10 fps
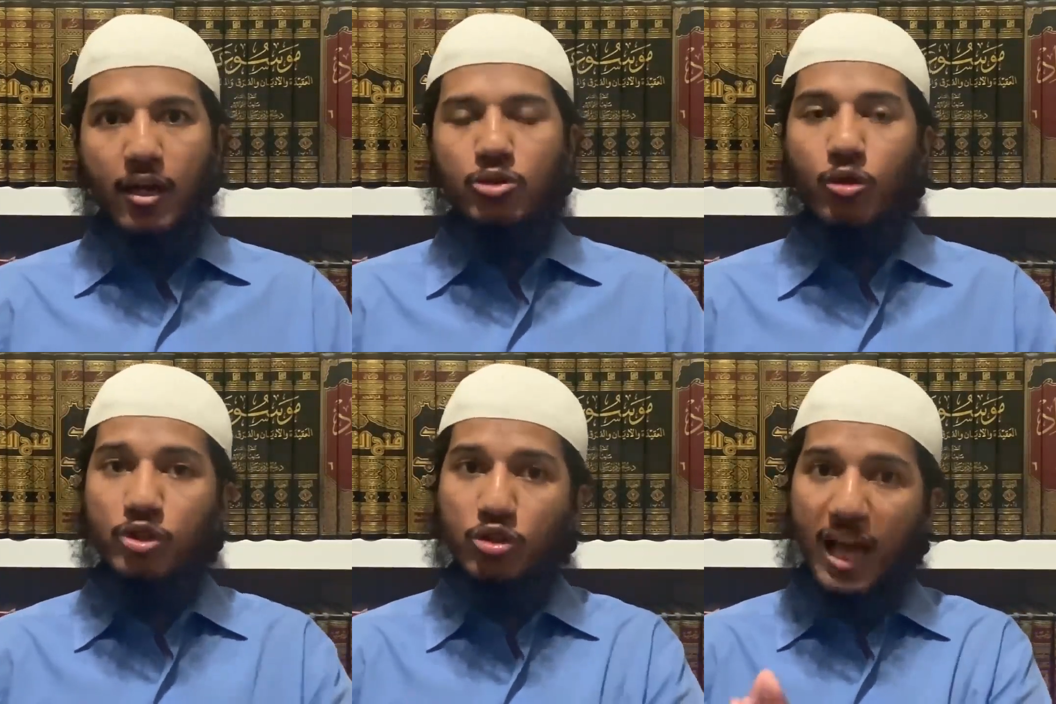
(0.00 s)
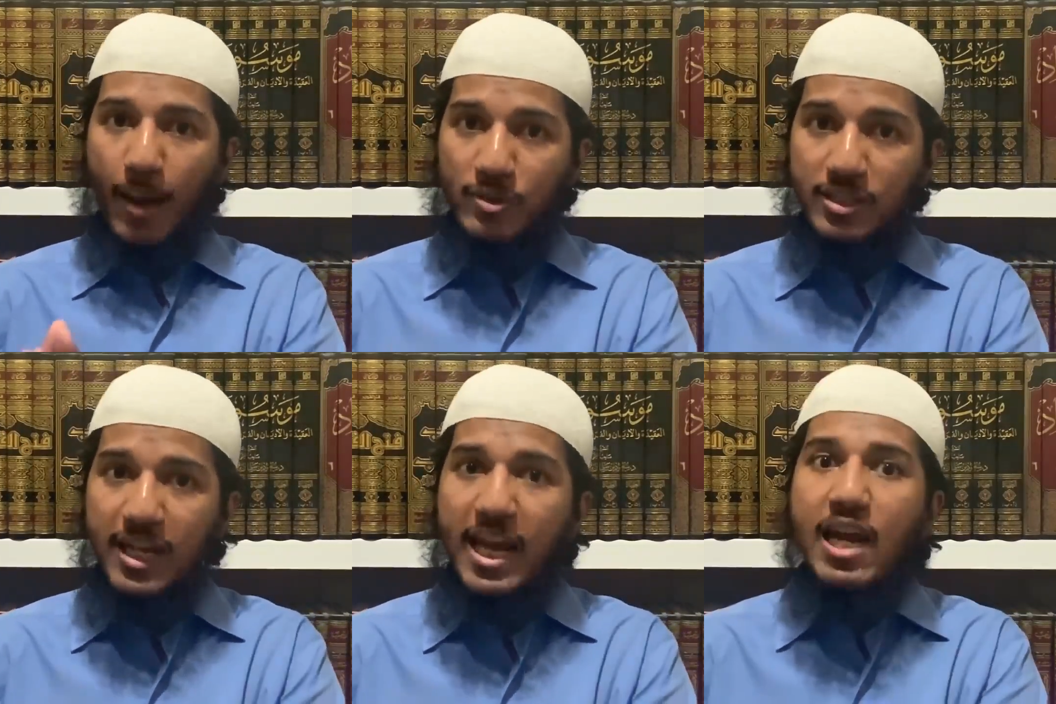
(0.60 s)
So we should
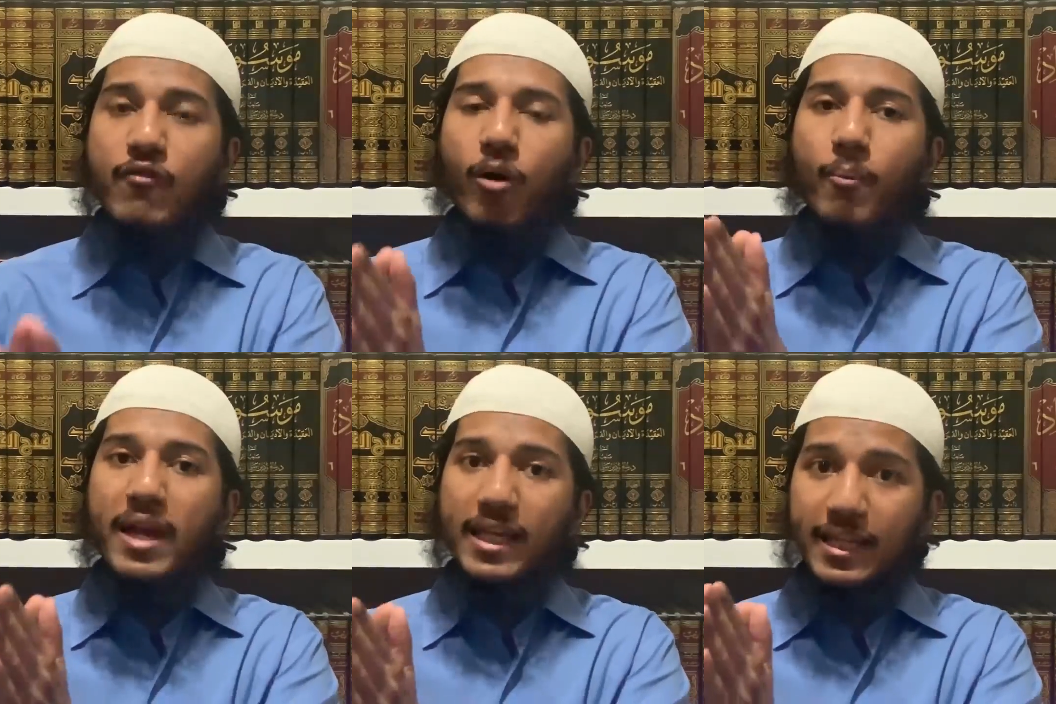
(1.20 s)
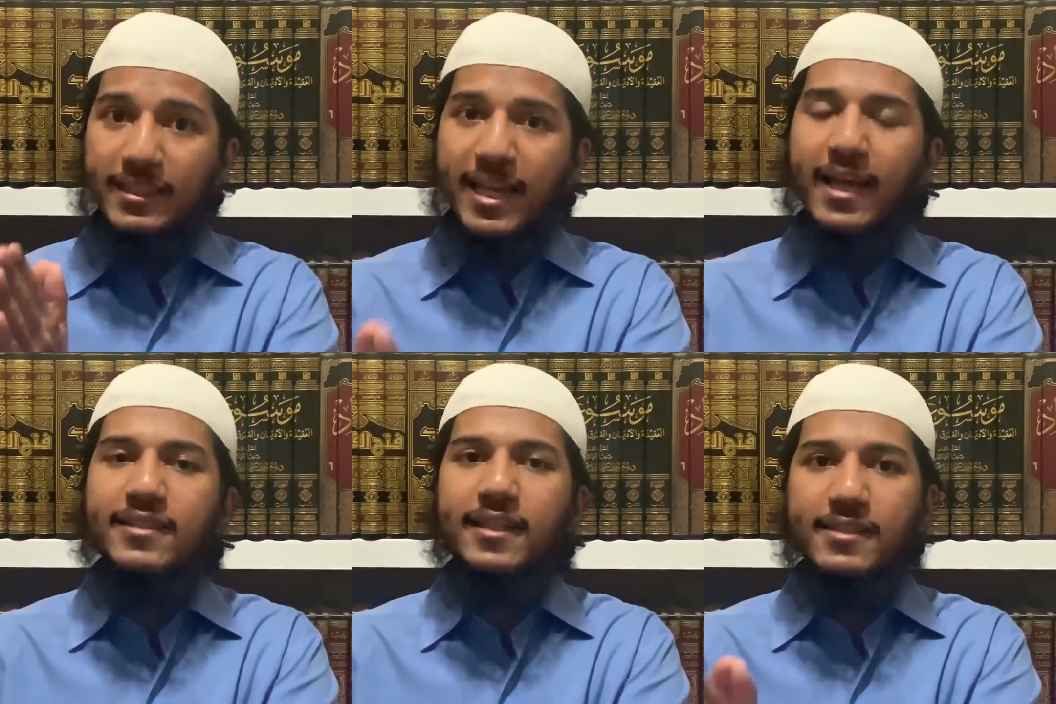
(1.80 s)
abstain from making
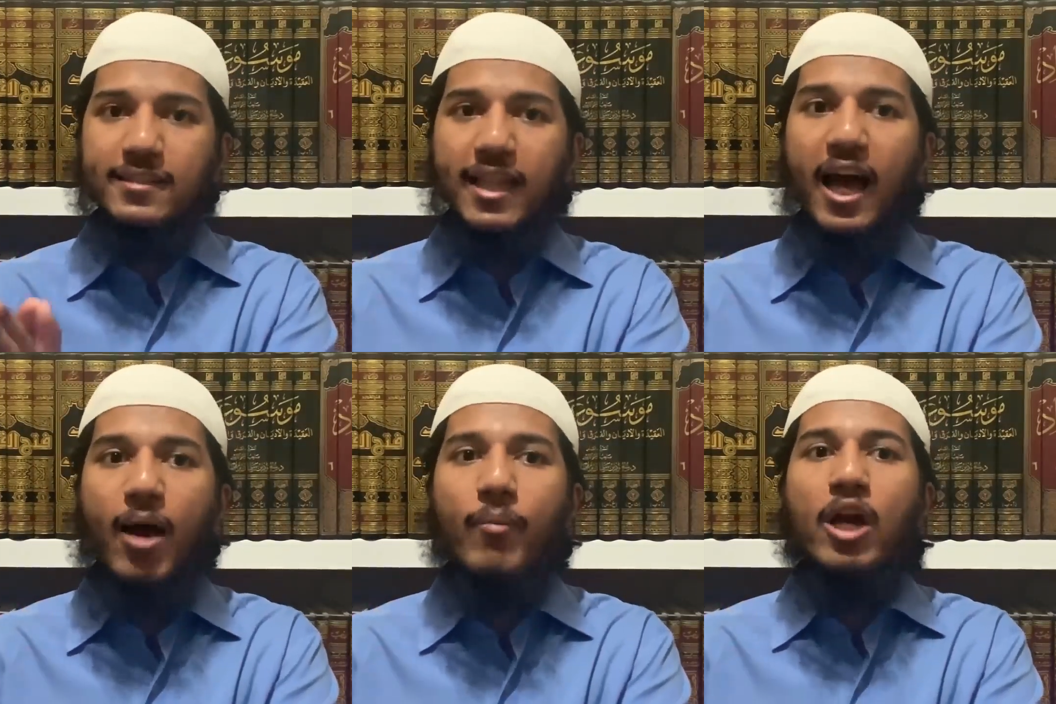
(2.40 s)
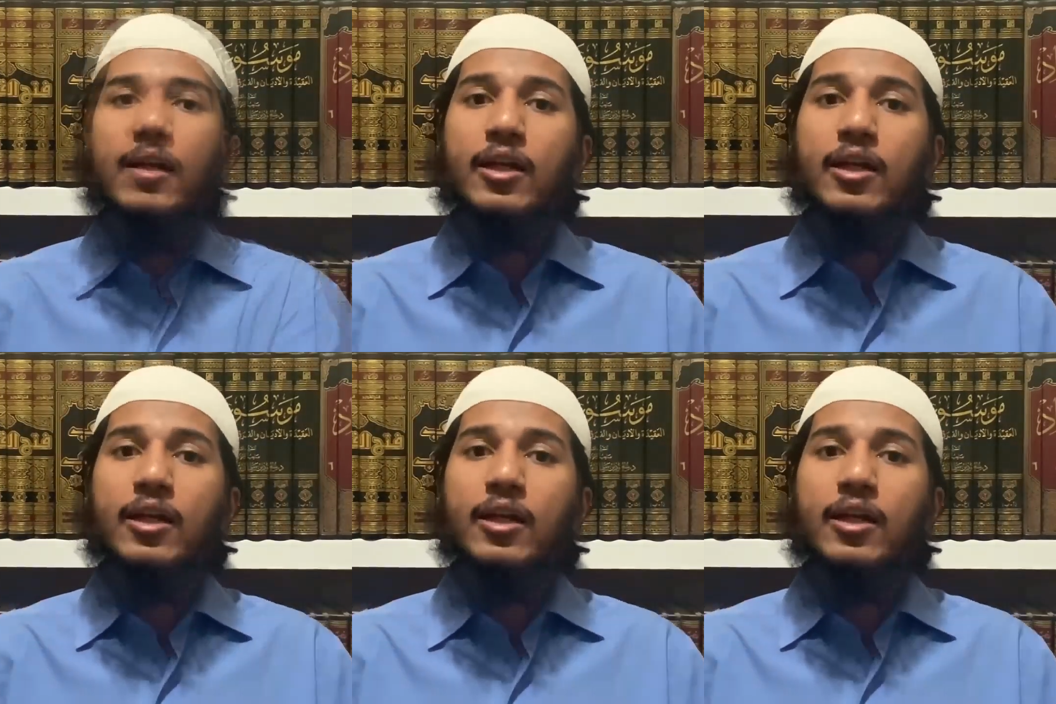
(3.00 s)
sects in Islam.